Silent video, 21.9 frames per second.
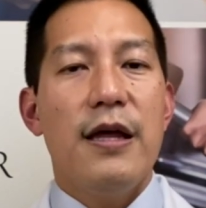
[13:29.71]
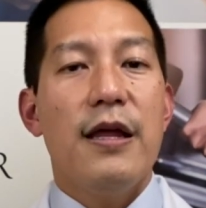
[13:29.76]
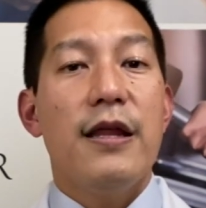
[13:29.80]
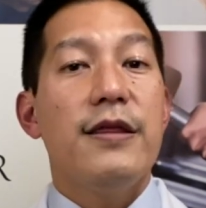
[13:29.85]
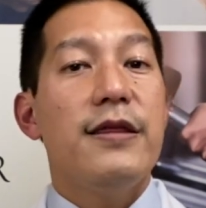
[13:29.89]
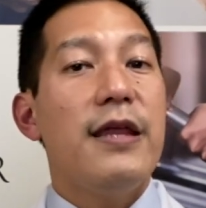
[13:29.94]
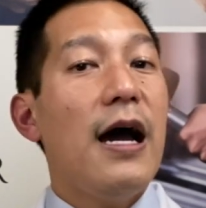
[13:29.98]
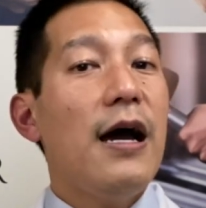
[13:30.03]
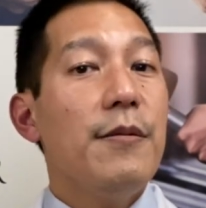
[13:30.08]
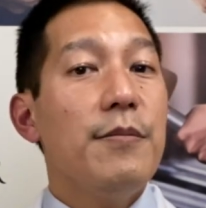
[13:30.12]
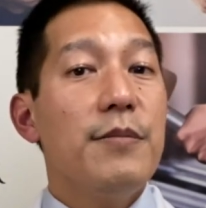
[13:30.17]

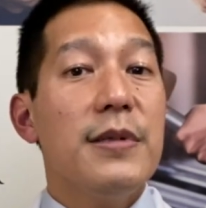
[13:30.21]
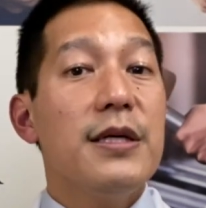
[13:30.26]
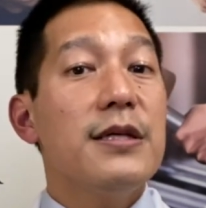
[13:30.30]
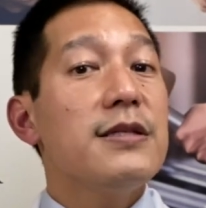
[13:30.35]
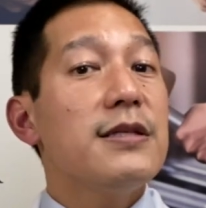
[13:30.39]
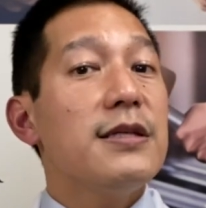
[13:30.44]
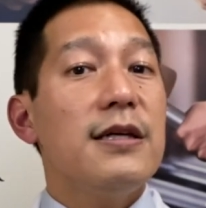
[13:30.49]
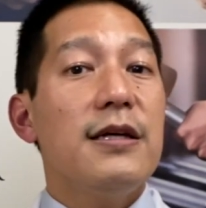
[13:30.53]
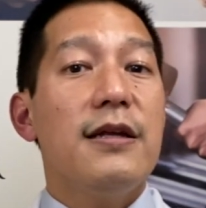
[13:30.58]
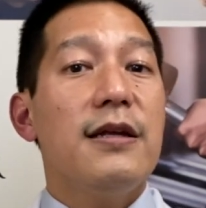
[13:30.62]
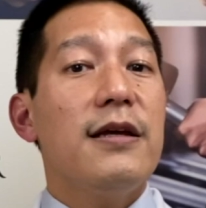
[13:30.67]
That
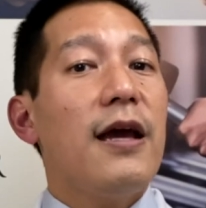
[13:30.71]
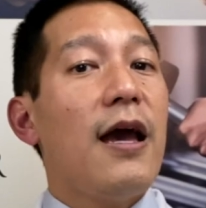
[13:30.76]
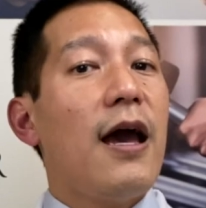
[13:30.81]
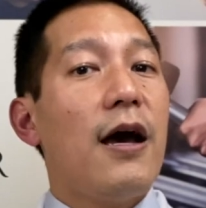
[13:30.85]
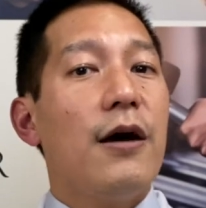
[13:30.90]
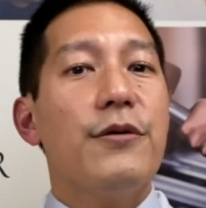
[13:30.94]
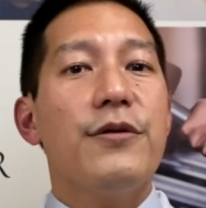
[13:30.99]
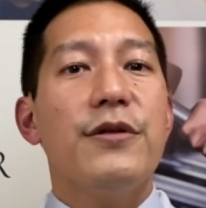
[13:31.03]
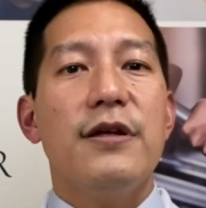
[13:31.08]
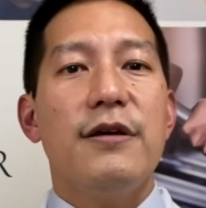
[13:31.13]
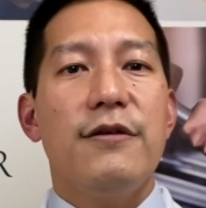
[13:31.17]
means eating
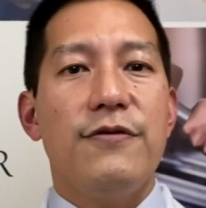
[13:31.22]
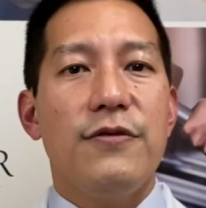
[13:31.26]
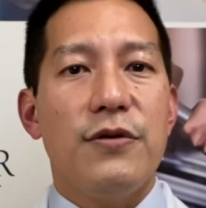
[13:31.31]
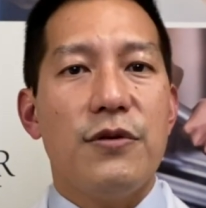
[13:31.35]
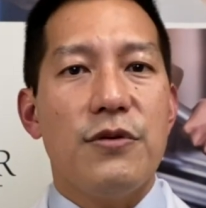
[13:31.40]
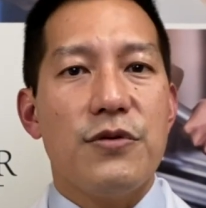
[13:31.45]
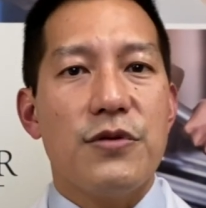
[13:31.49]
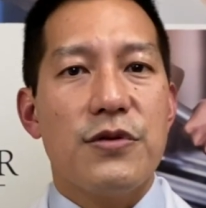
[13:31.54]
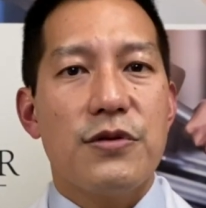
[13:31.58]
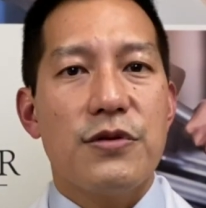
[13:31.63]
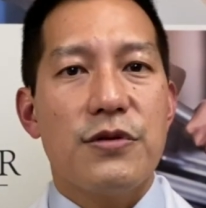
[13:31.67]
healthy
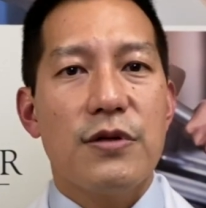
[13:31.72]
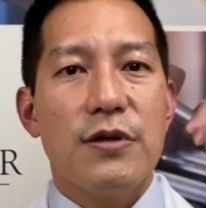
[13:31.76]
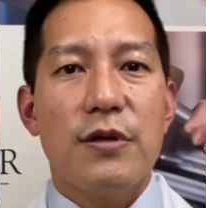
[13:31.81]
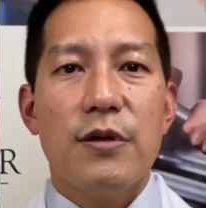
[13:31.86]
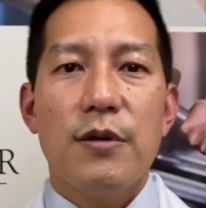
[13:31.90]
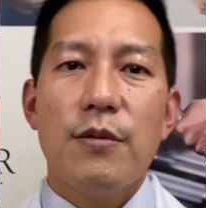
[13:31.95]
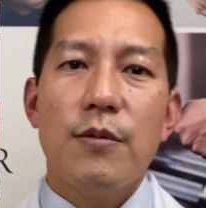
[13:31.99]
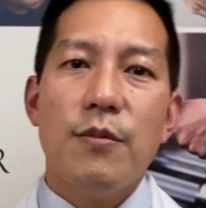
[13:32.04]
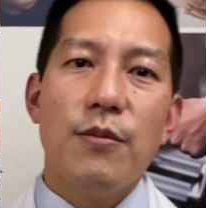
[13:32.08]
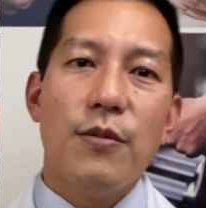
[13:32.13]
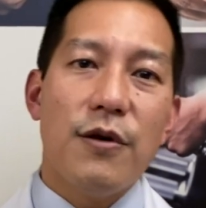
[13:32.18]
foods,
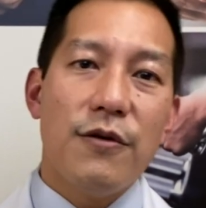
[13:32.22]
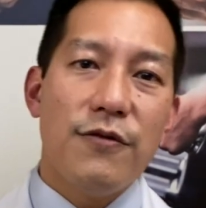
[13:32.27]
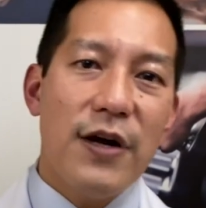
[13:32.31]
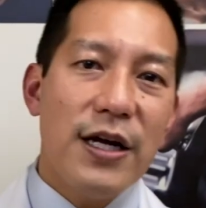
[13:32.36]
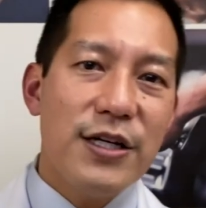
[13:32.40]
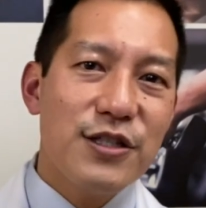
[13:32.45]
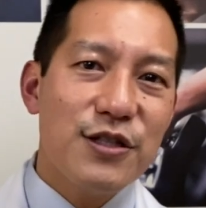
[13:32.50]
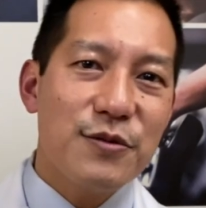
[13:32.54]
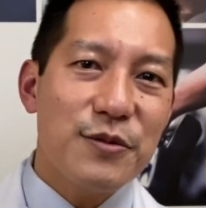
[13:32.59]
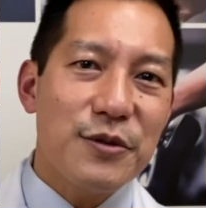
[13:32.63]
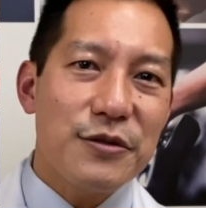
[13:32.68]
more
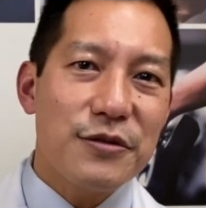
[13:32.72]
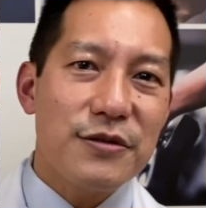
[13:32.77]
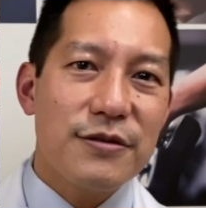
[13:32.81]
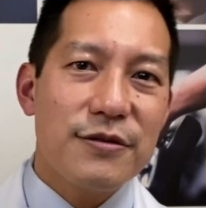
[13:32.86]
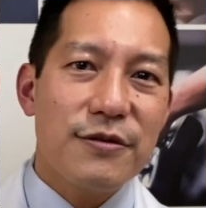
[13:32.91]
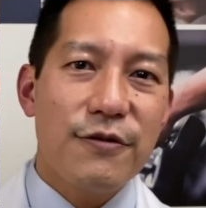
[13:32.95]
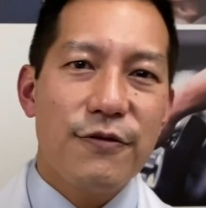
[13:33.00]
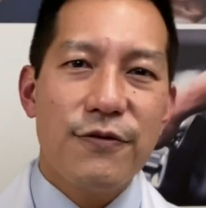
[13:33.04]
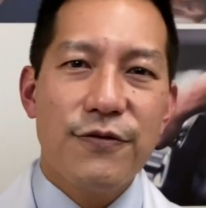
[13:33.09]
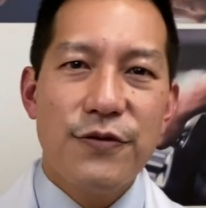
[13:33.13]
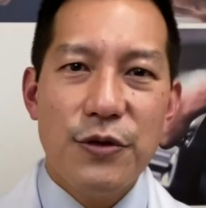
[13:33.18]
vegetables,
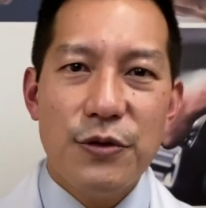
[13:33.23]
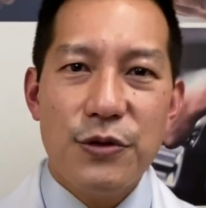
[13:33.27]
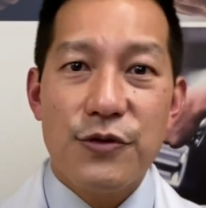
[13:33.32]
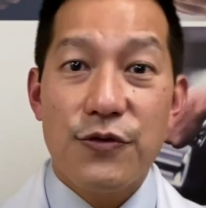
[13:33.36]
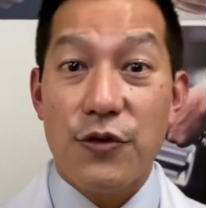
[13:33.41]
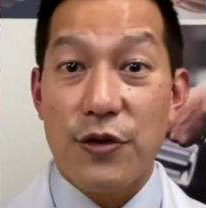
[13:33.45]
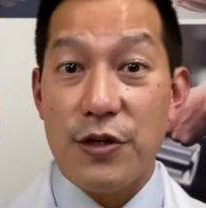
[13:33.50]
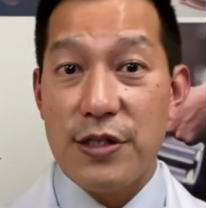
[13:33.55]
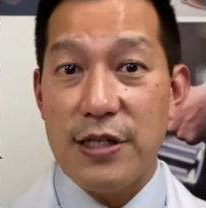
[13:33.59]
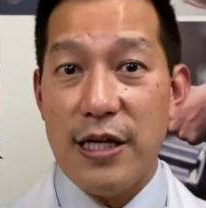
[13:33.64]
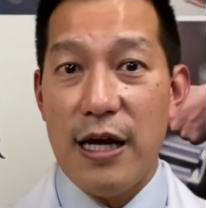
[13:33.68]
fruits, for
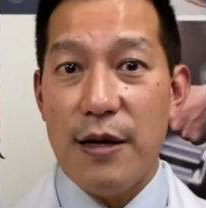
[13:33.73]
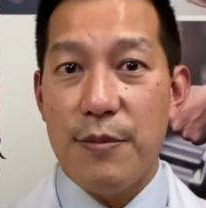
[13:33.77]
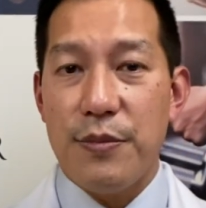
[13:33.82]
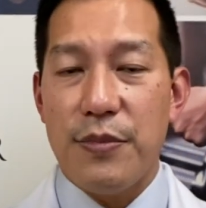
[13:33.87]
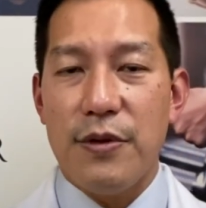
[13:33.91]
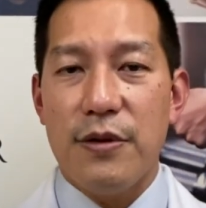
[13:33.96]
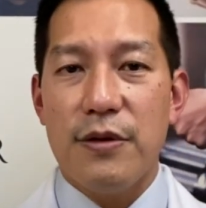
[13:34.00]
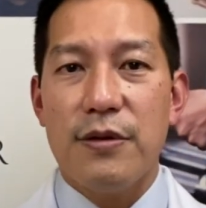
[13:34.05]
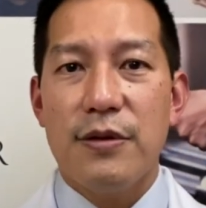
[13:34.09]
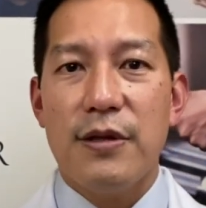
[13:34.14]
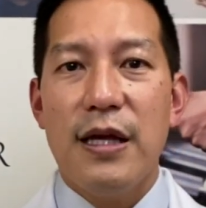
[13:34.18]
example,